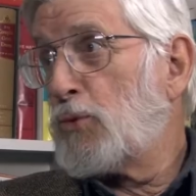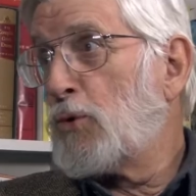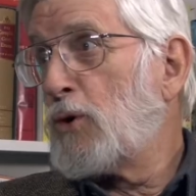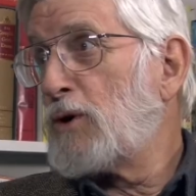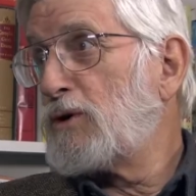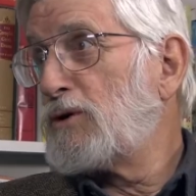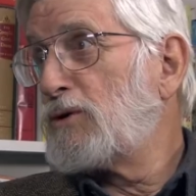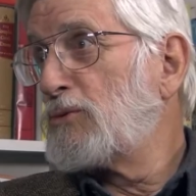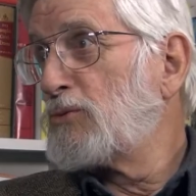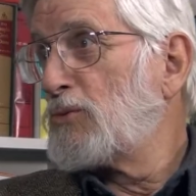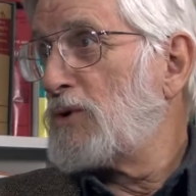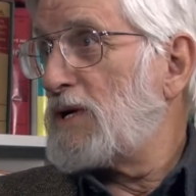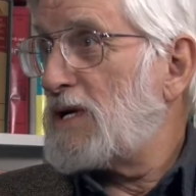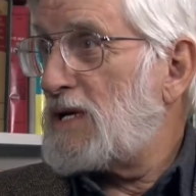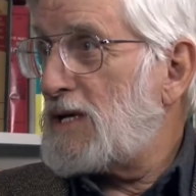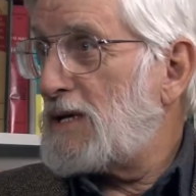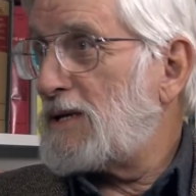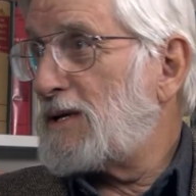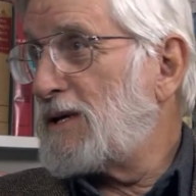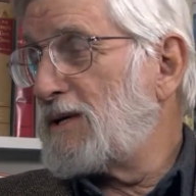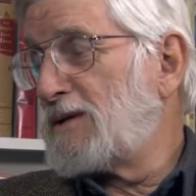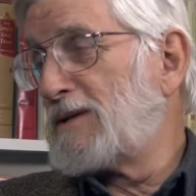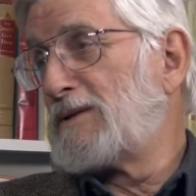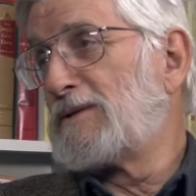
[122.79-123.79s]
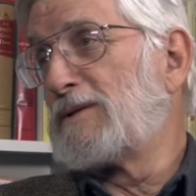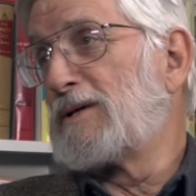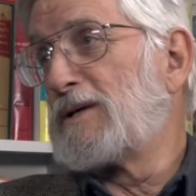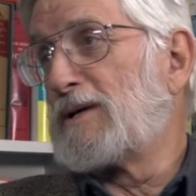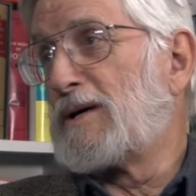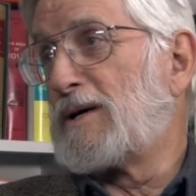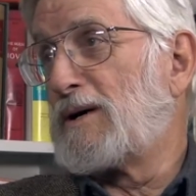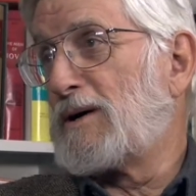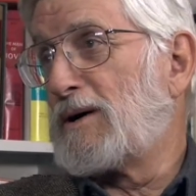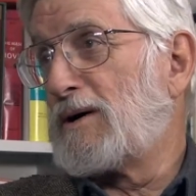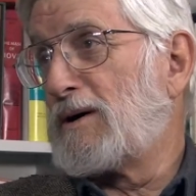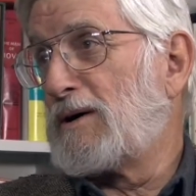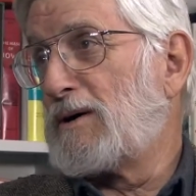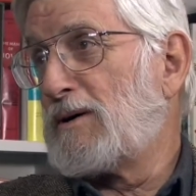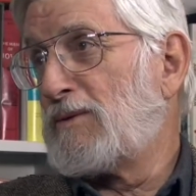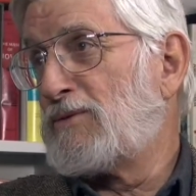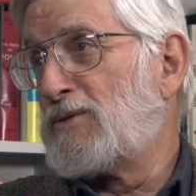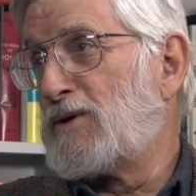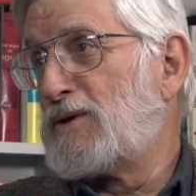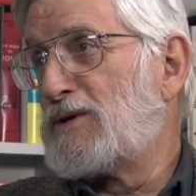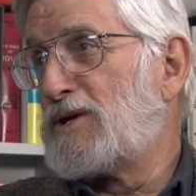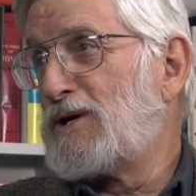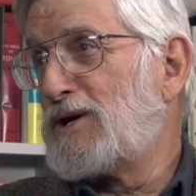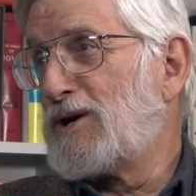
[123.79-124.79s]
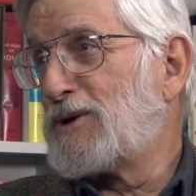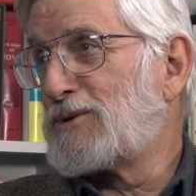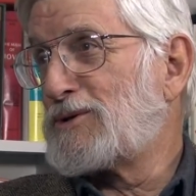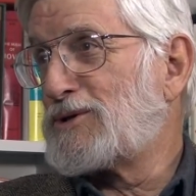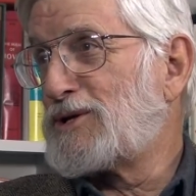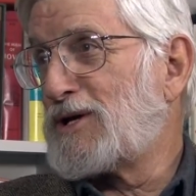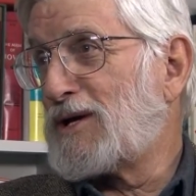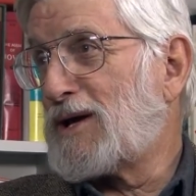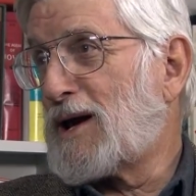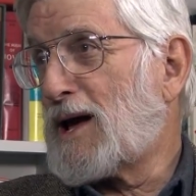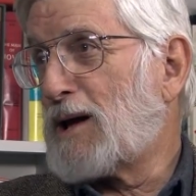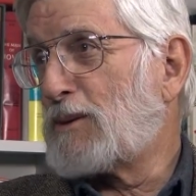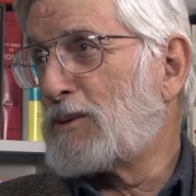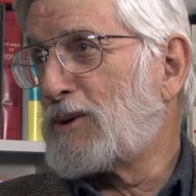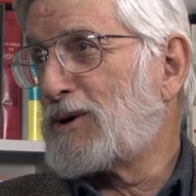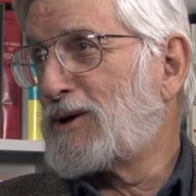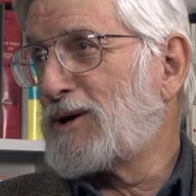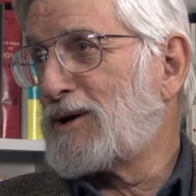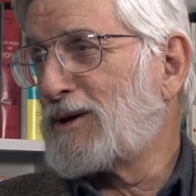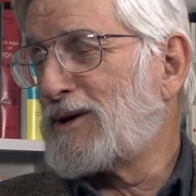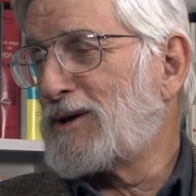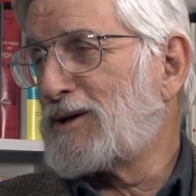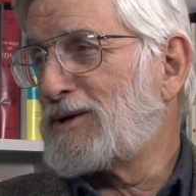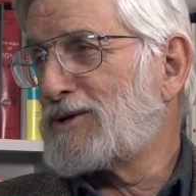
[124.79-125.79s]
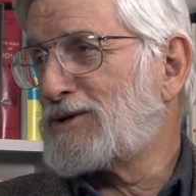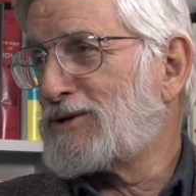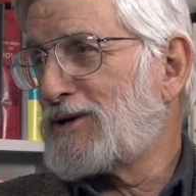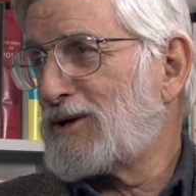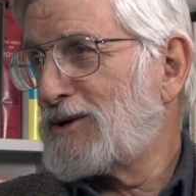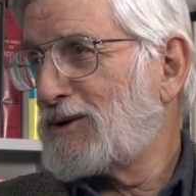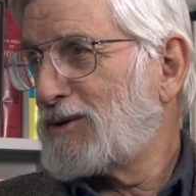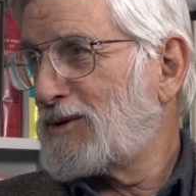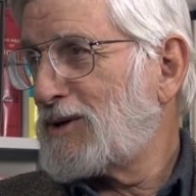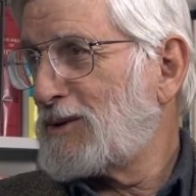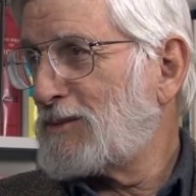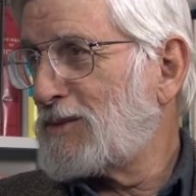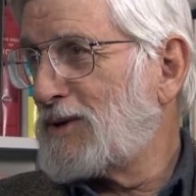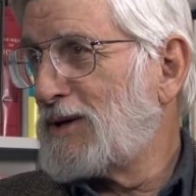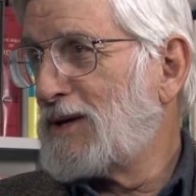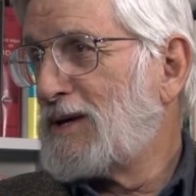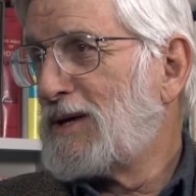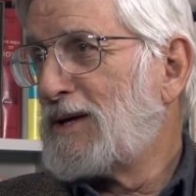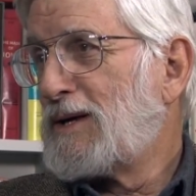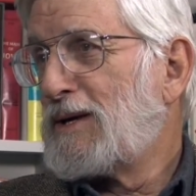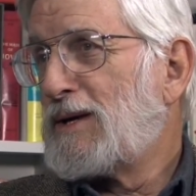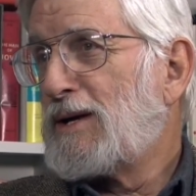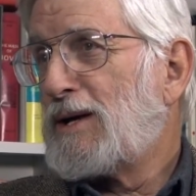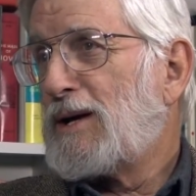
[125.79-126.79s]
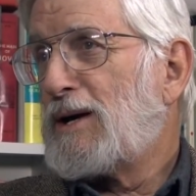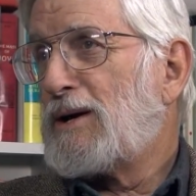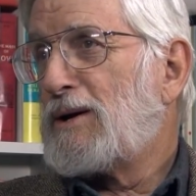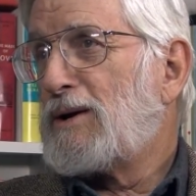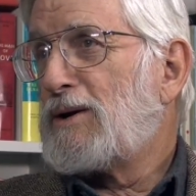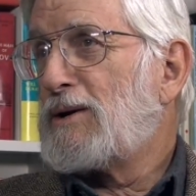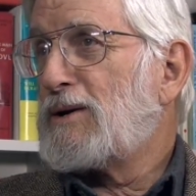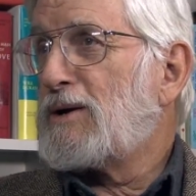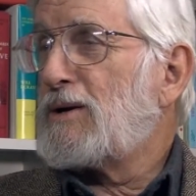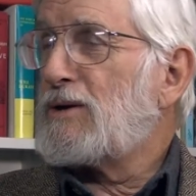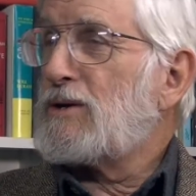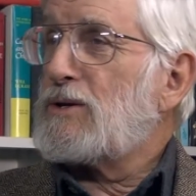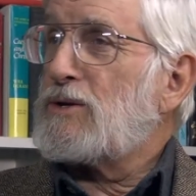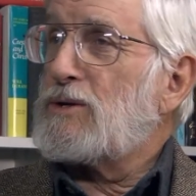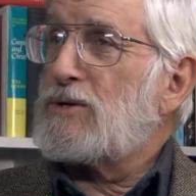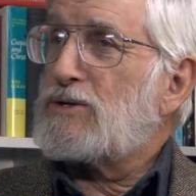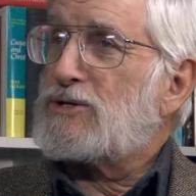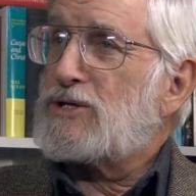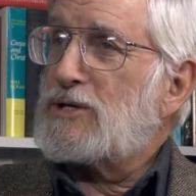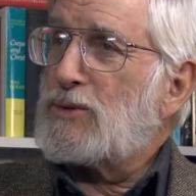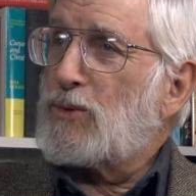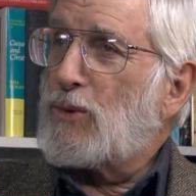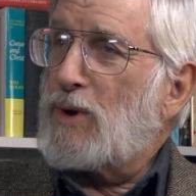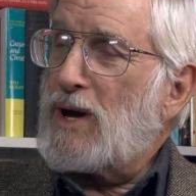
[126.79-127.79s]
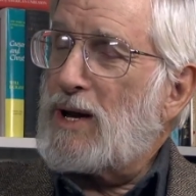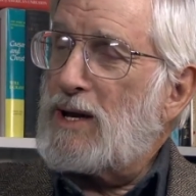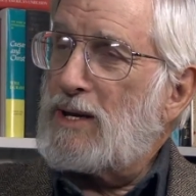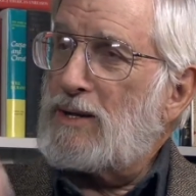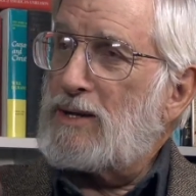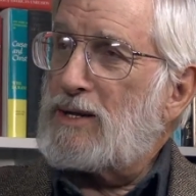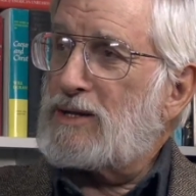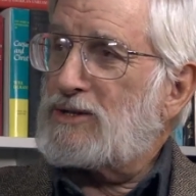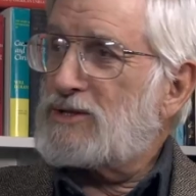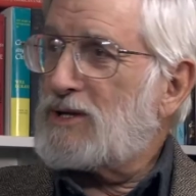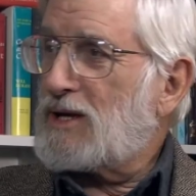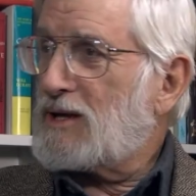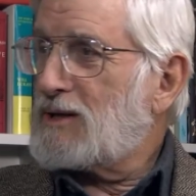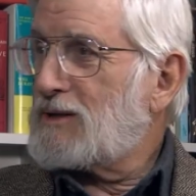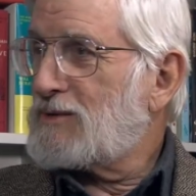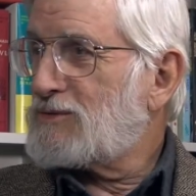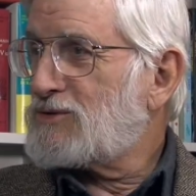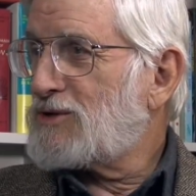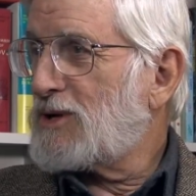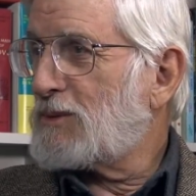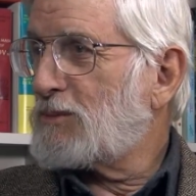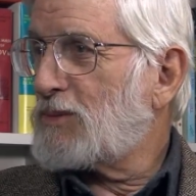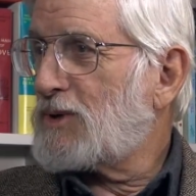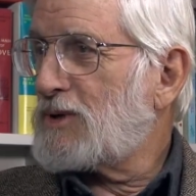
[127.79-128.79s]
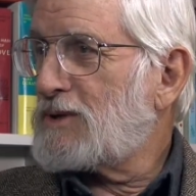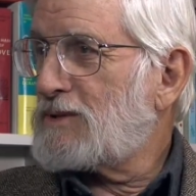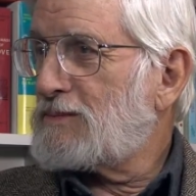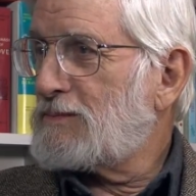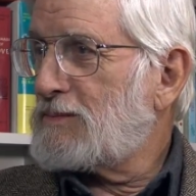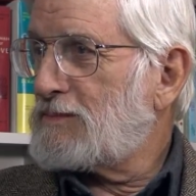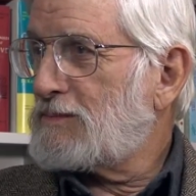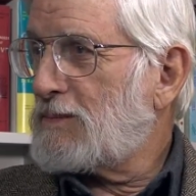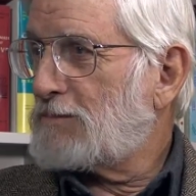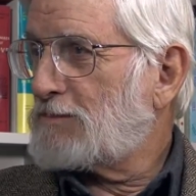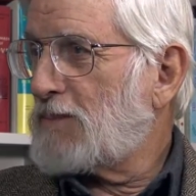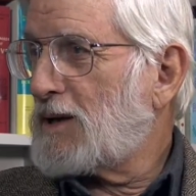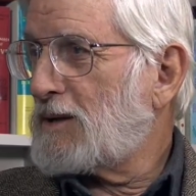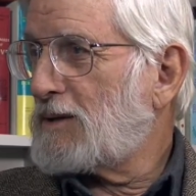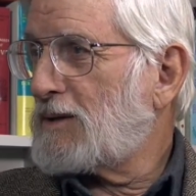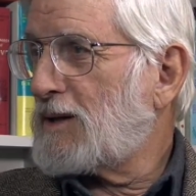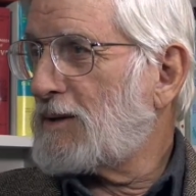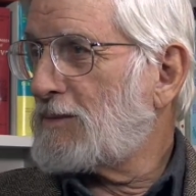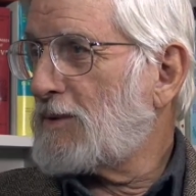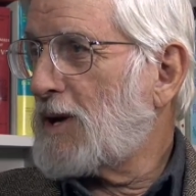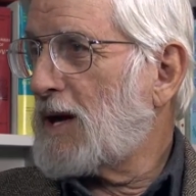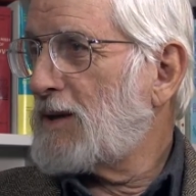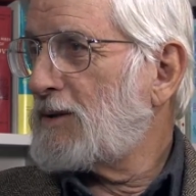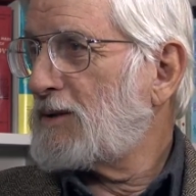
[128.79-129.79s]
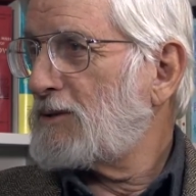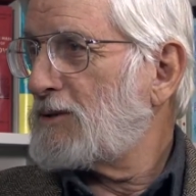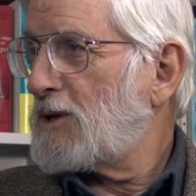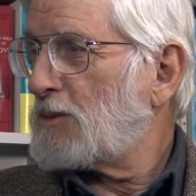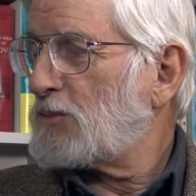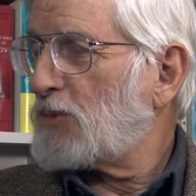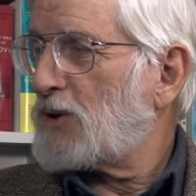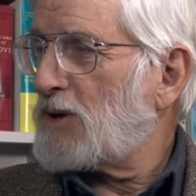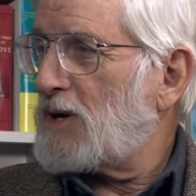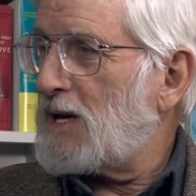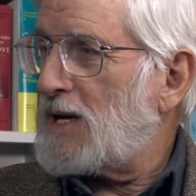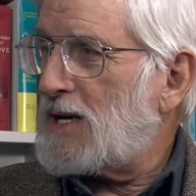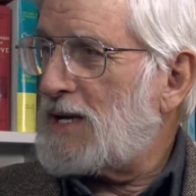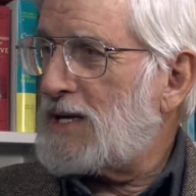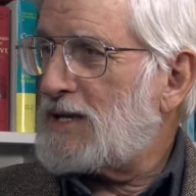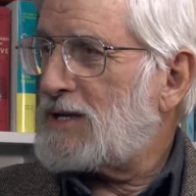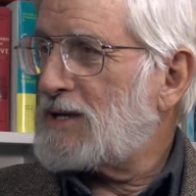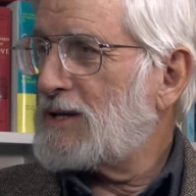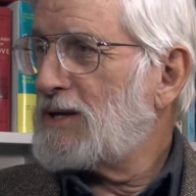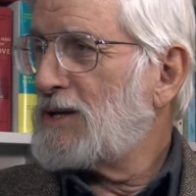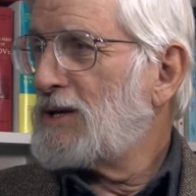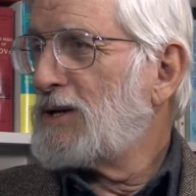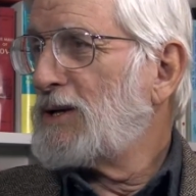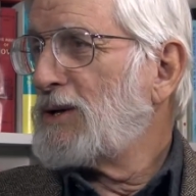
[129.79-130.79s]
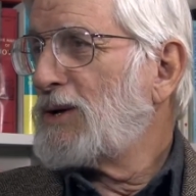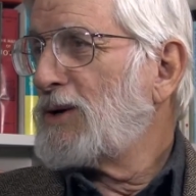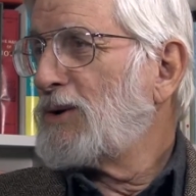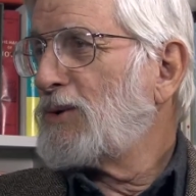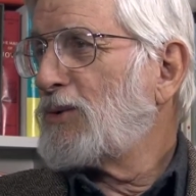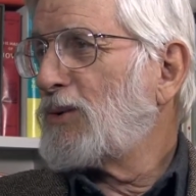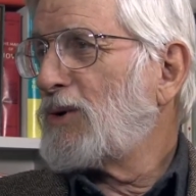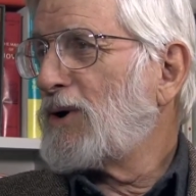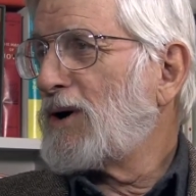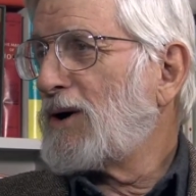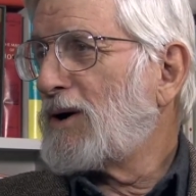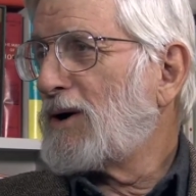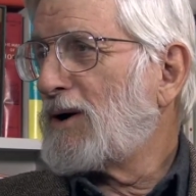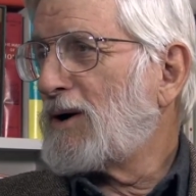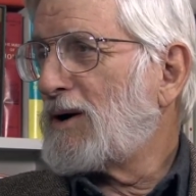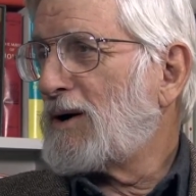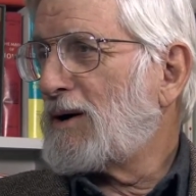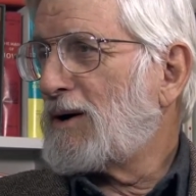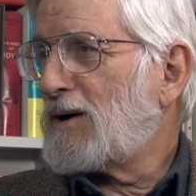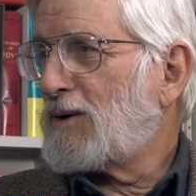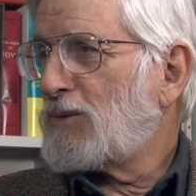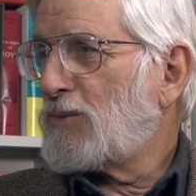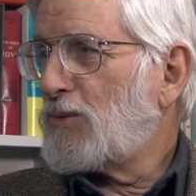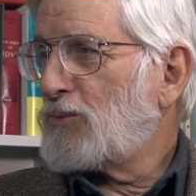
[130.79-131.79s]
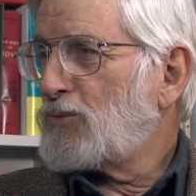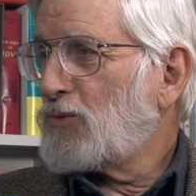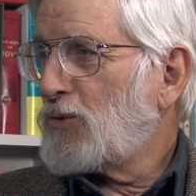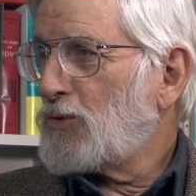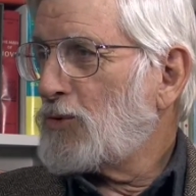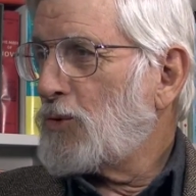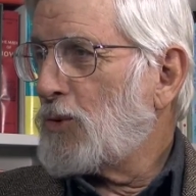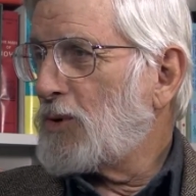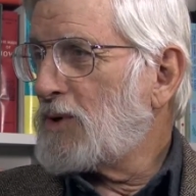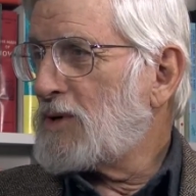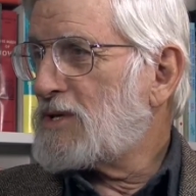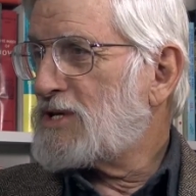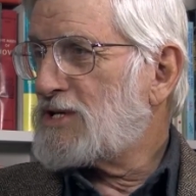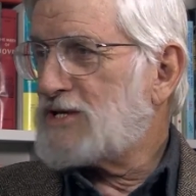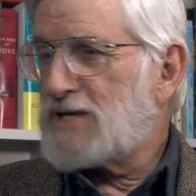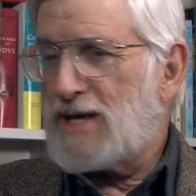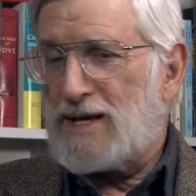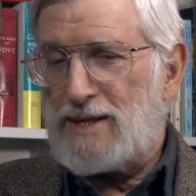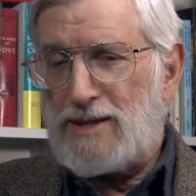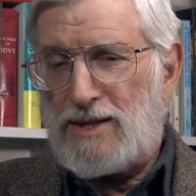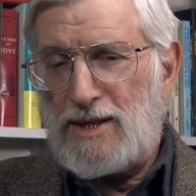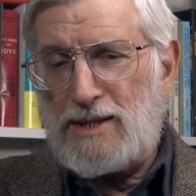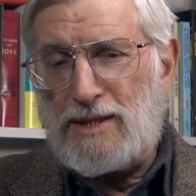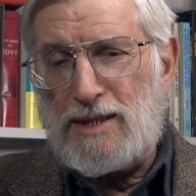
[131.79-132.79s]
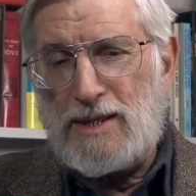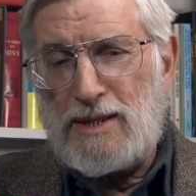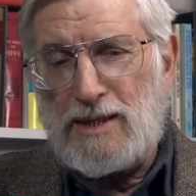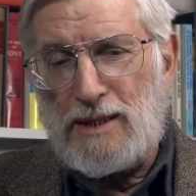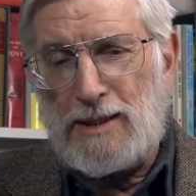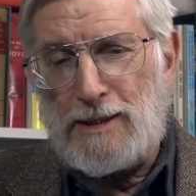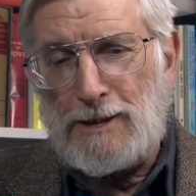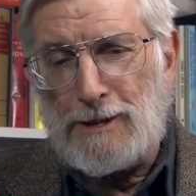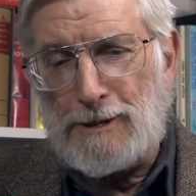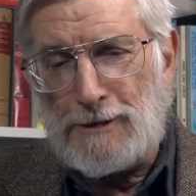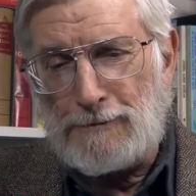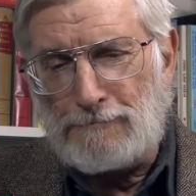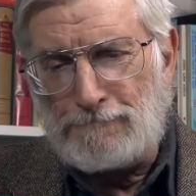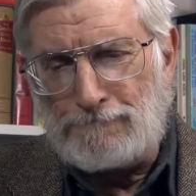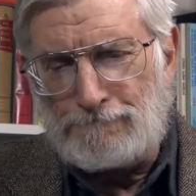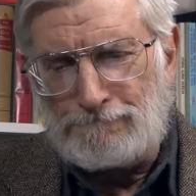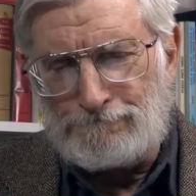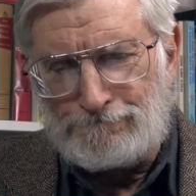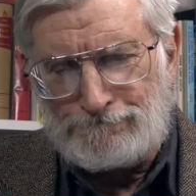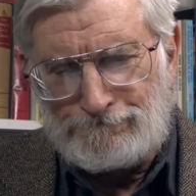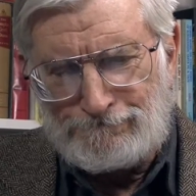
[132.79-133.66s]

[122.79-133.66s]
When you read the DOJ Albuquerque consent agreement, you see right in the executive summaries, about, I think number 8, where it said that the